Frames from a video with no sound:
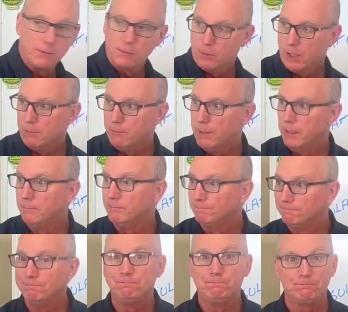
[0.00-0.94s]
quite a
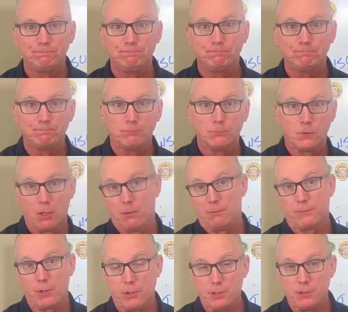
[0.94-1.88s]
bit.
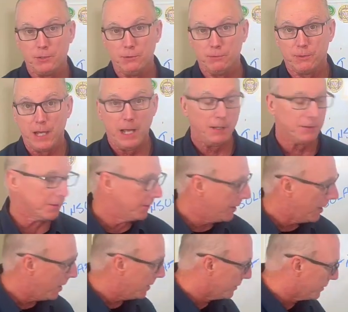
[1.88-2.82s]
So
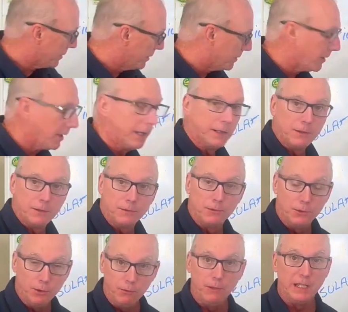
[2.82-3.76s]
$32,000 just to
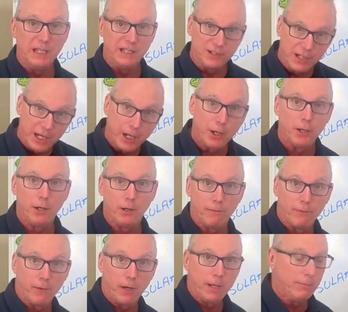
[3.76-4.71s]
do the interior
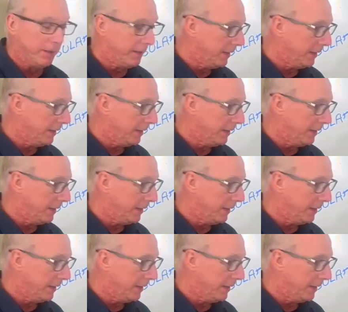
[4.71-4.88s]
framing.